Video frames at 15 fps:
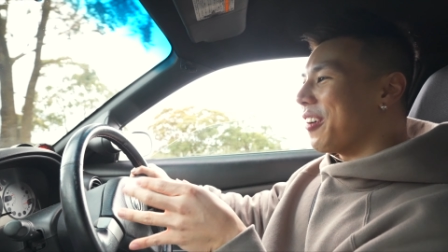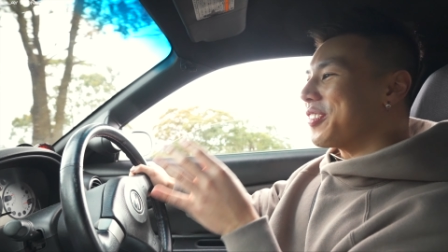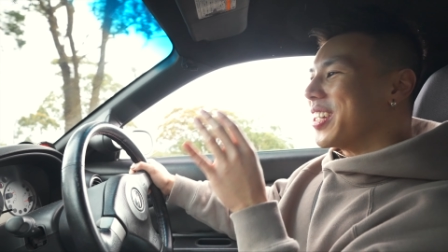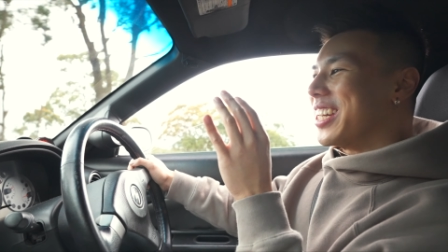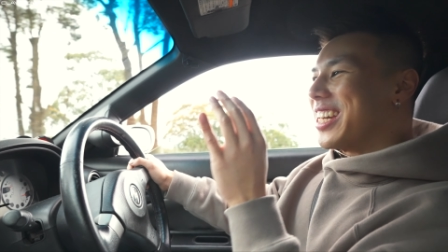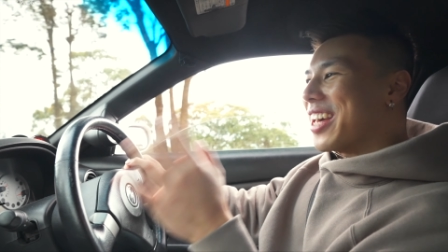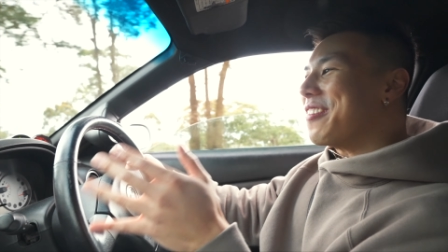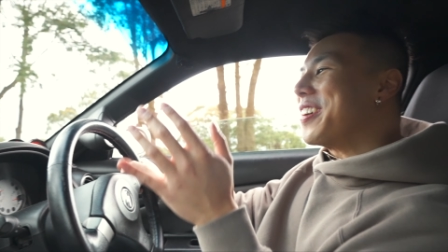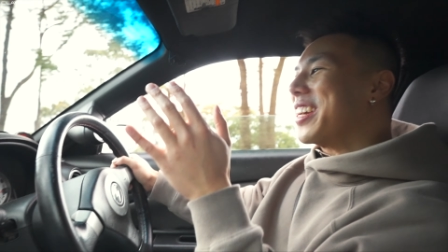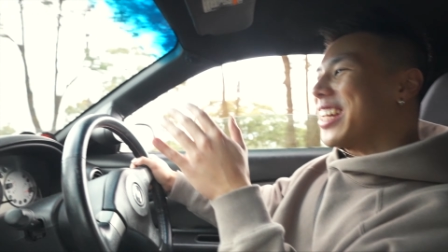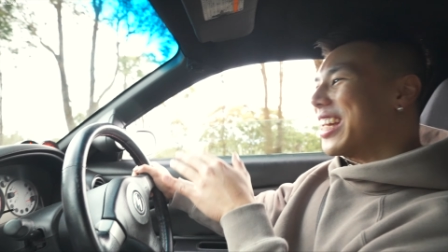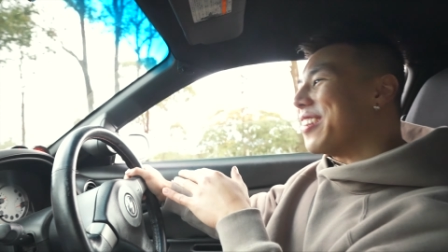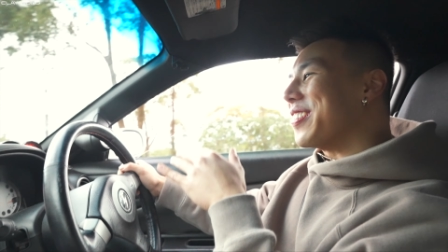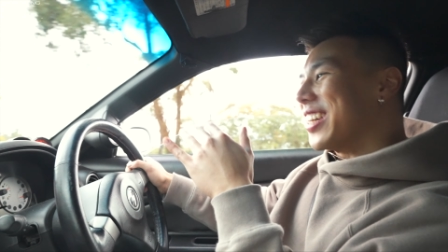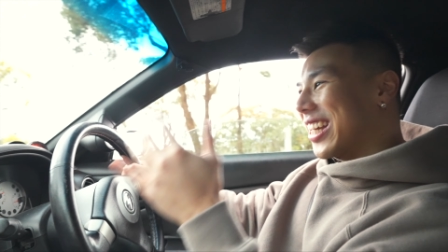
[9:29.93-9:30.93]
often never
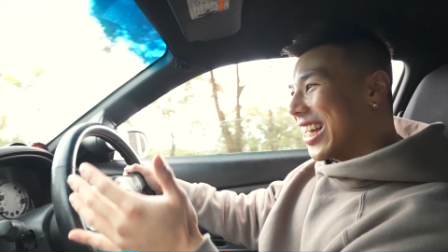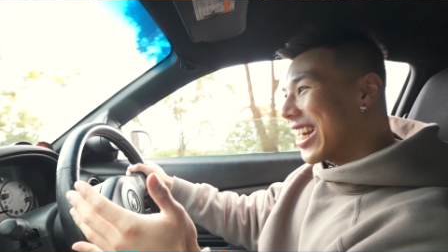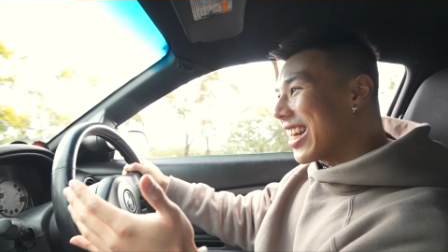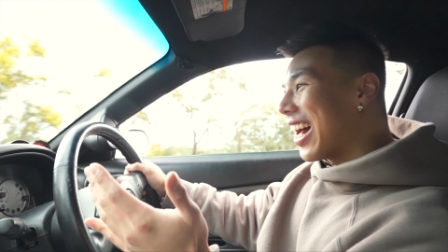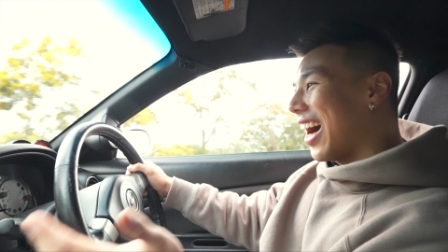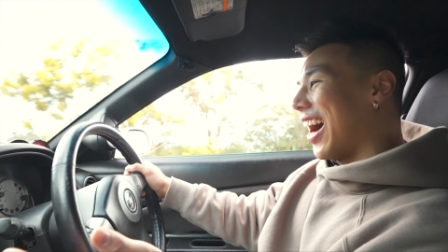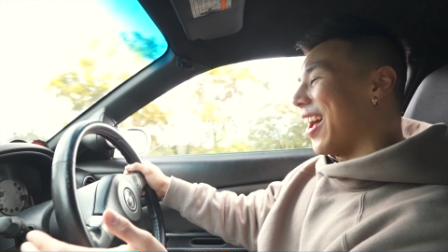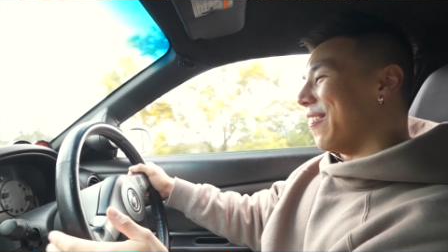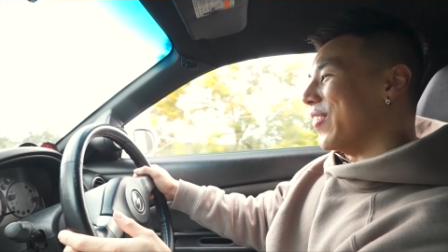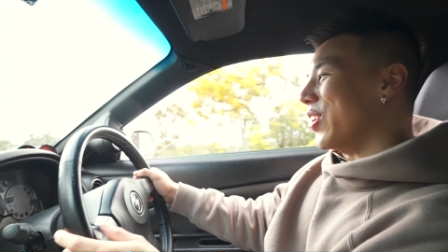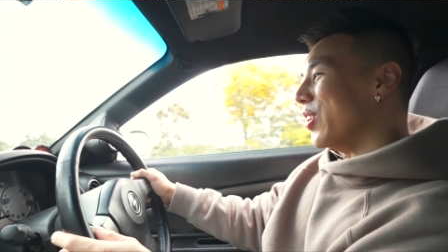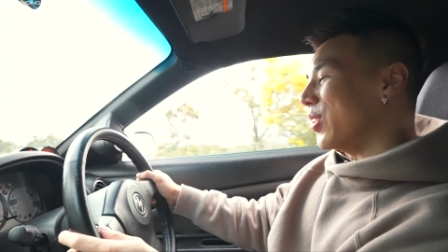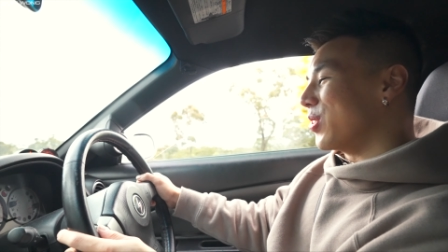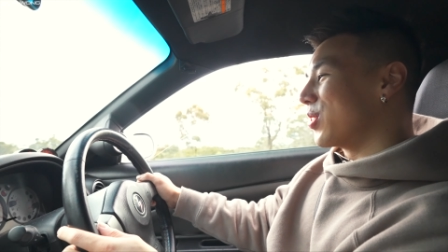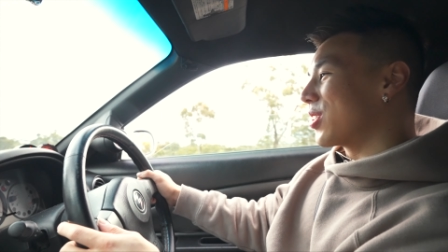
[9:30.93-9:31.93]
even in high
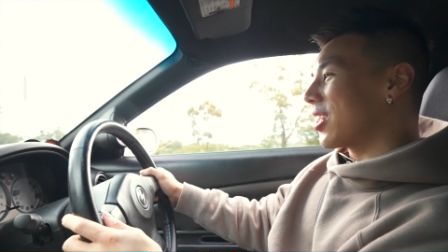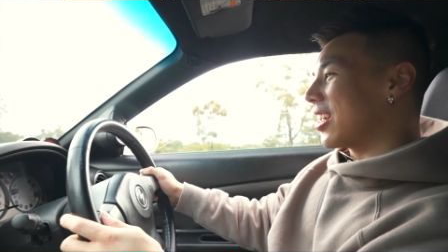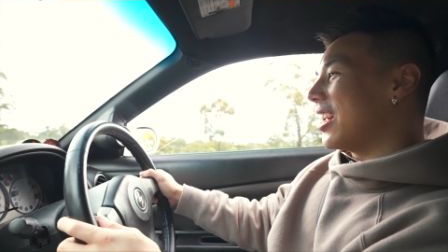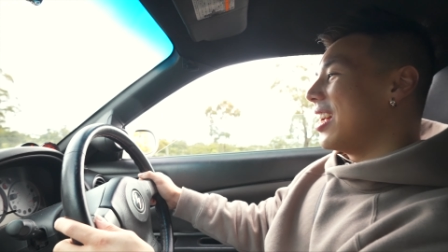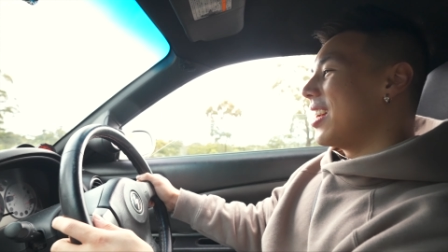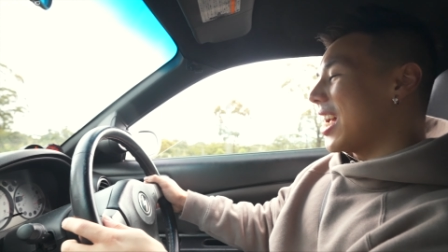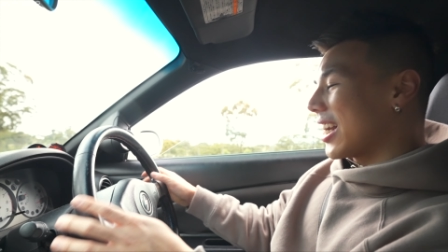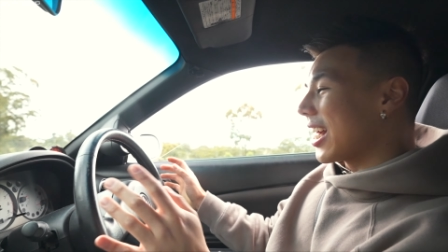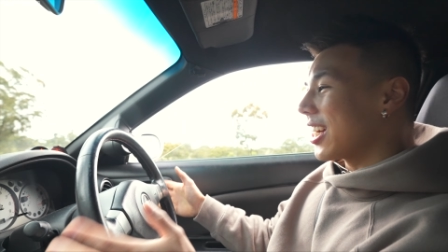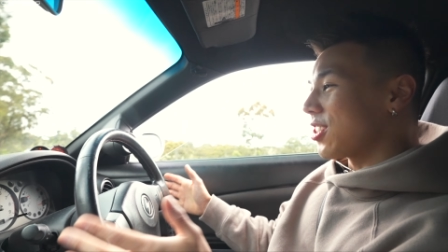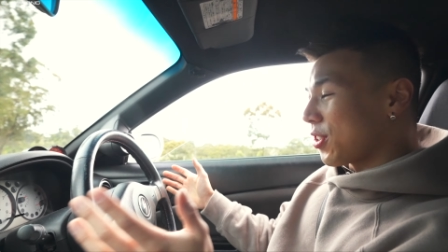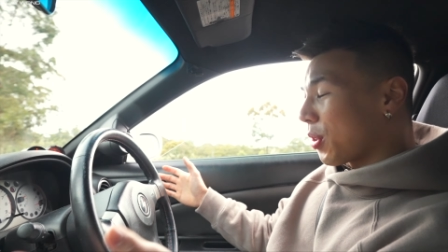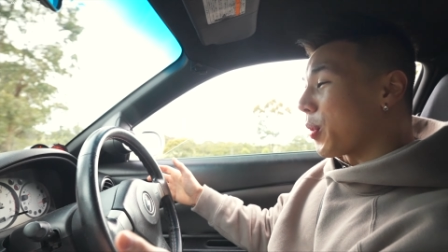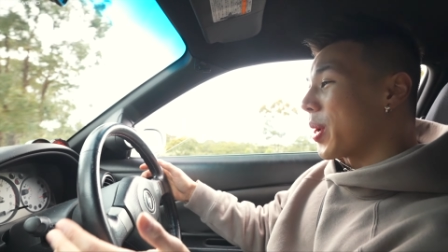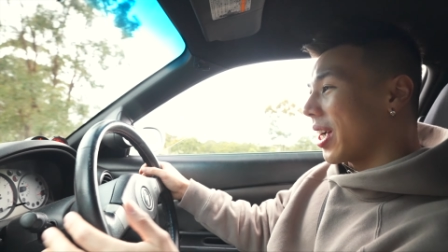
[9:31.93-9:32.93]
boost. And that is
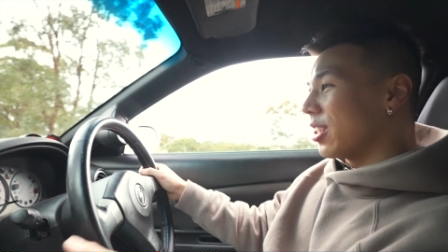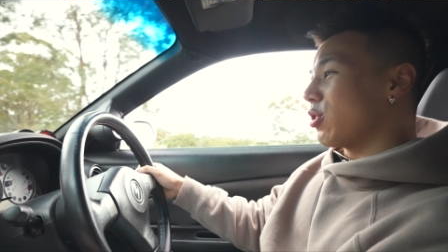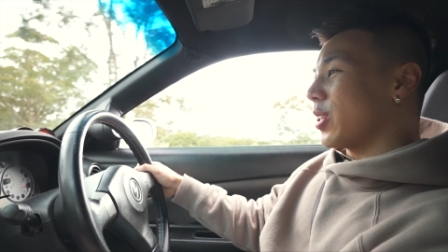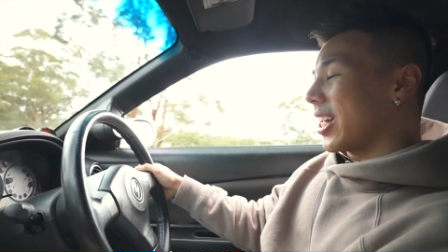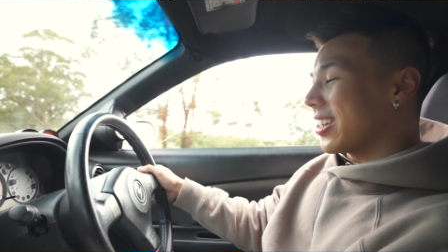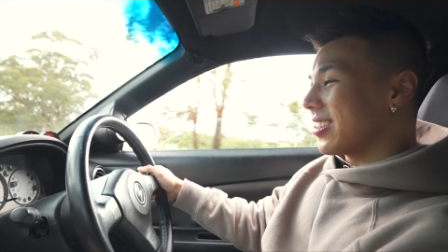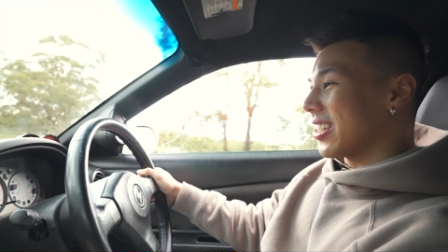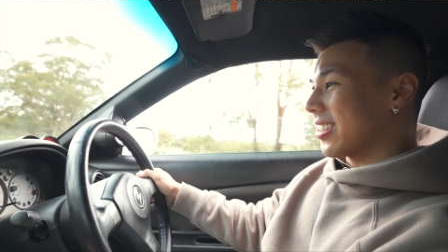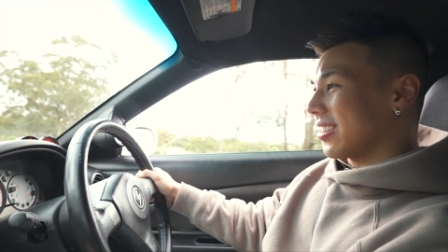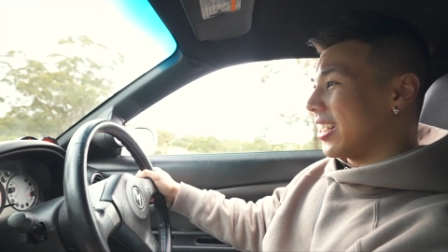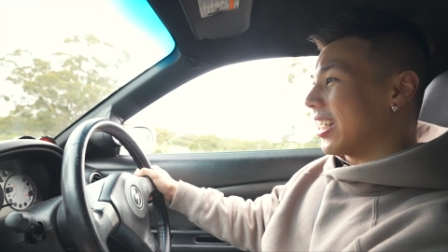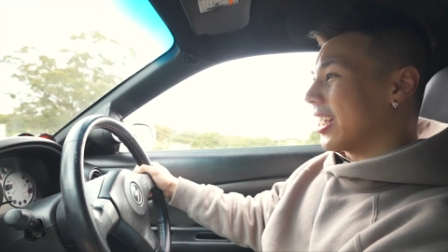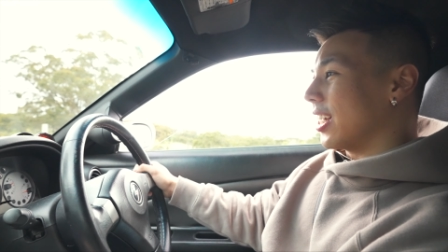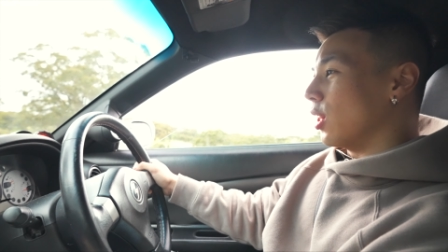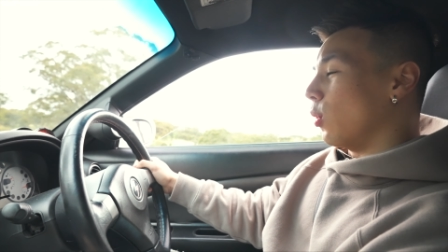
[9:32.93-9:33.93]

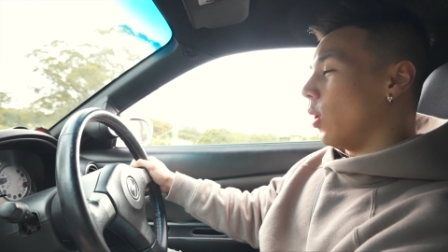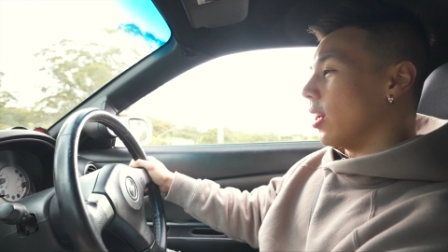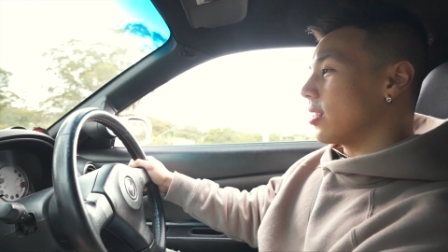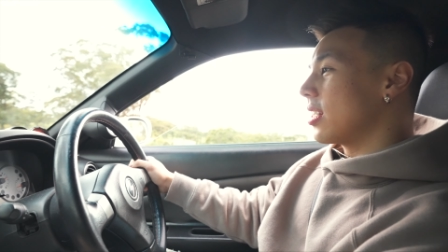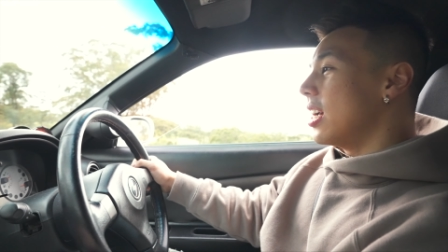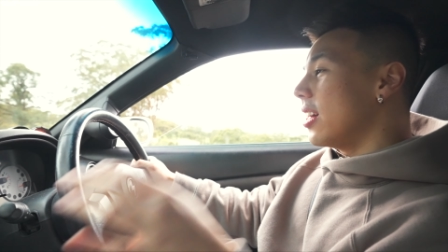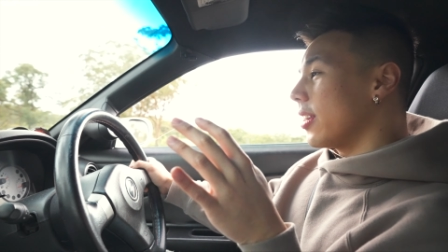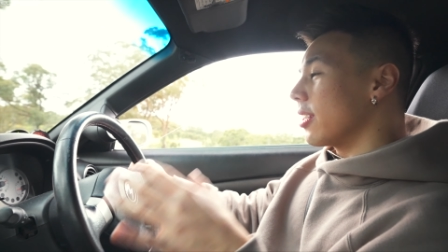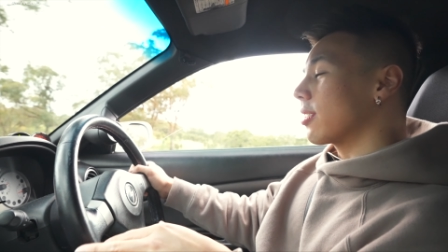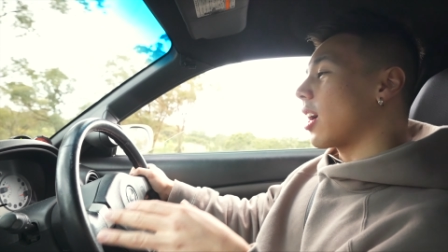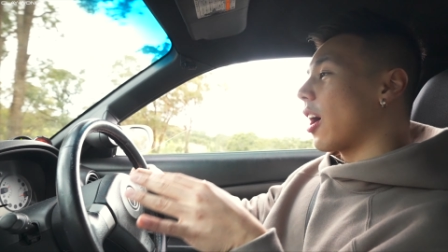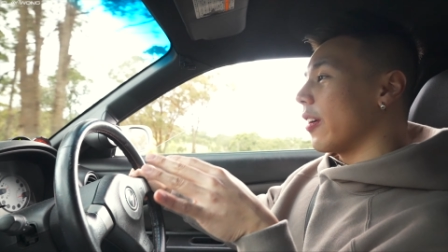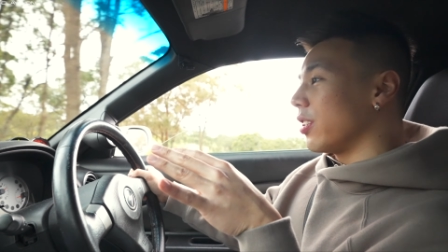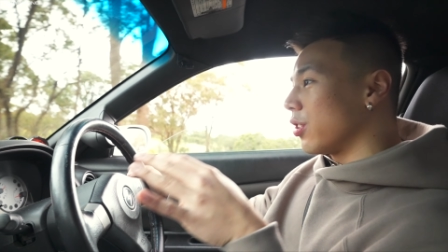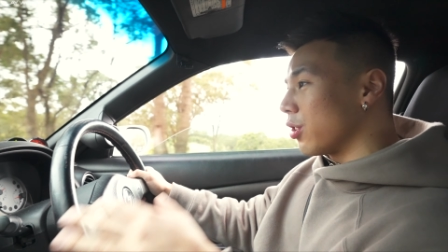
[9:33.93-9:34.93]
316 kilowatts. This
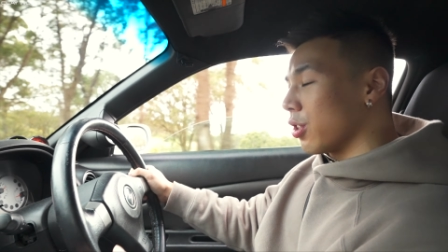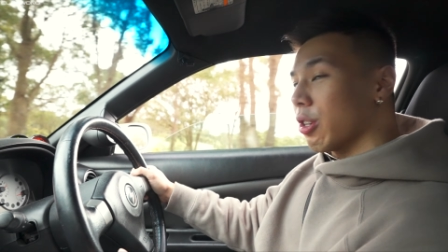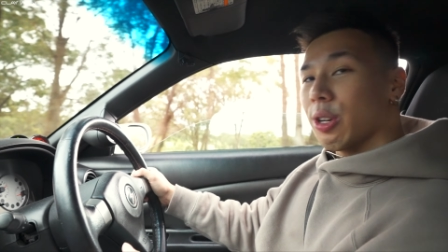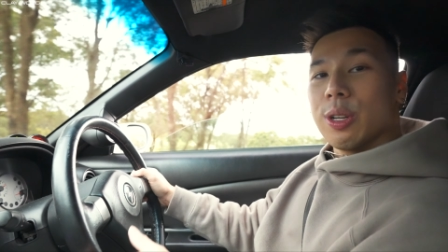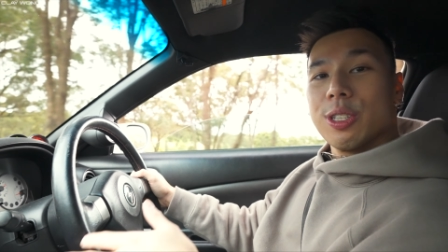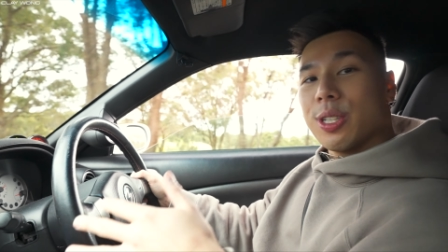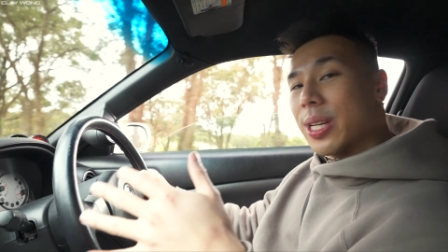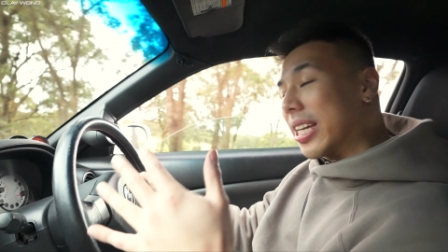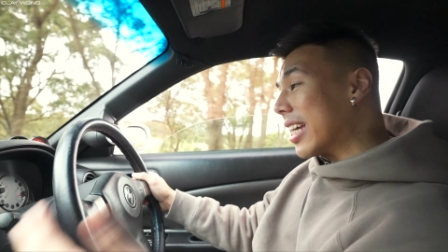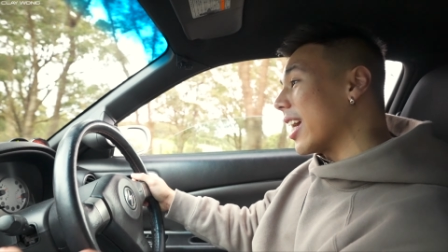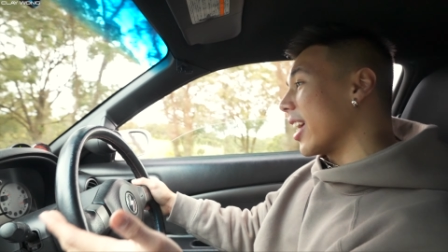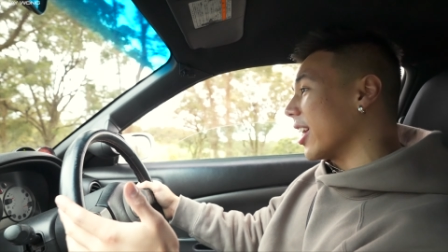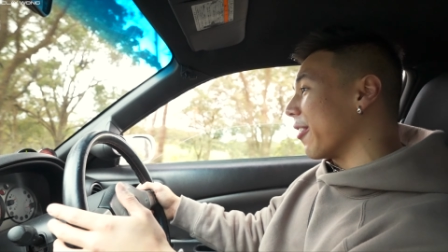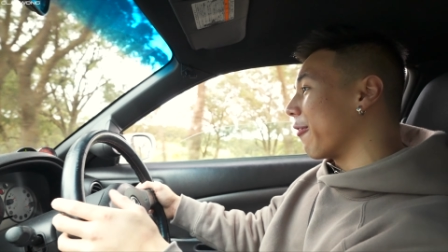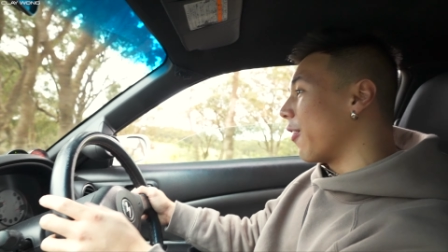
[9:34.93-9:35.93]
car is tuned to
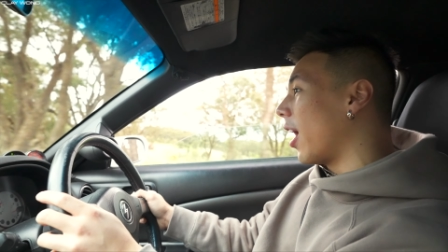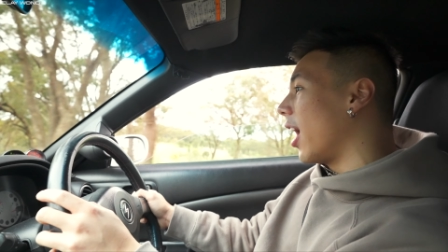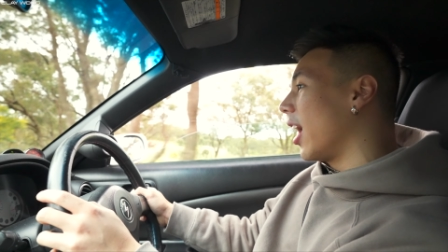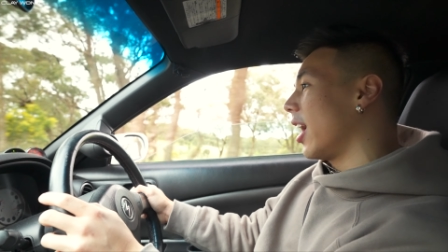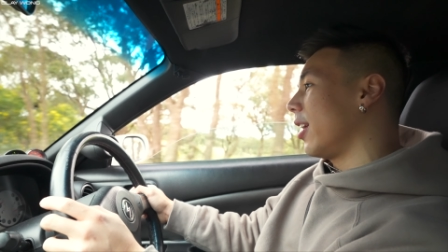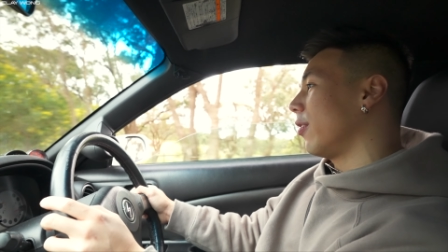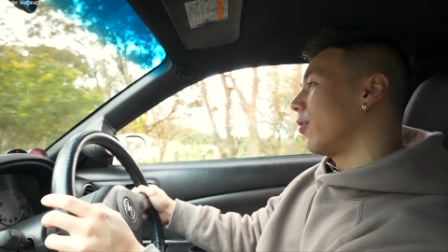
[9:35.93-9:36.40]
E85.